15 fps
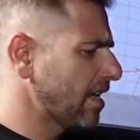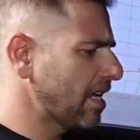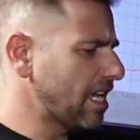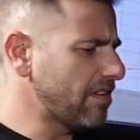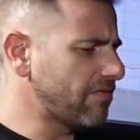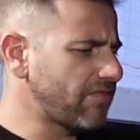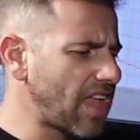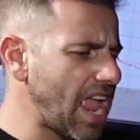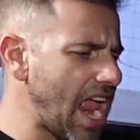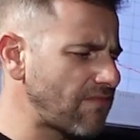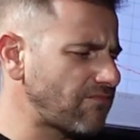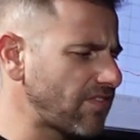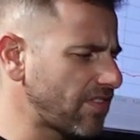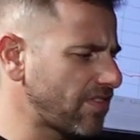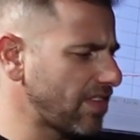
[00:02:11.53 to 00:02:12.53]
If
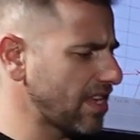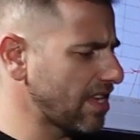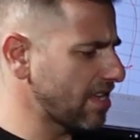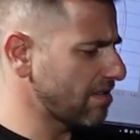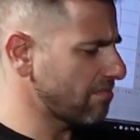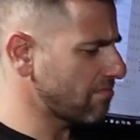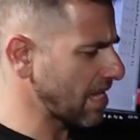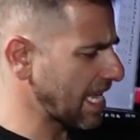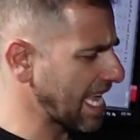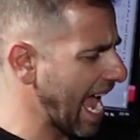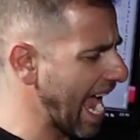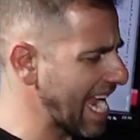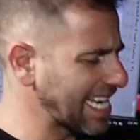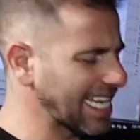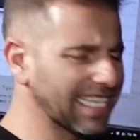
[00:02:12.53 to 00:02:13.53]
everything
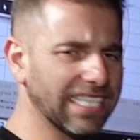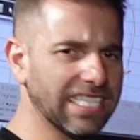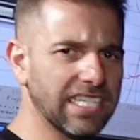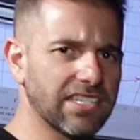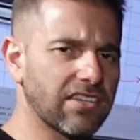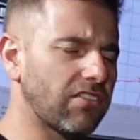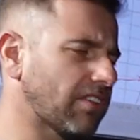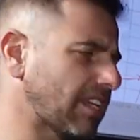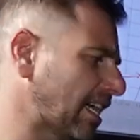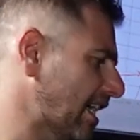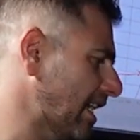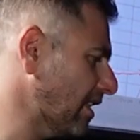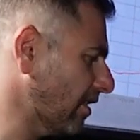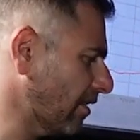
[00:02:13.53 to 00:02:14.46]
mechanically is okay,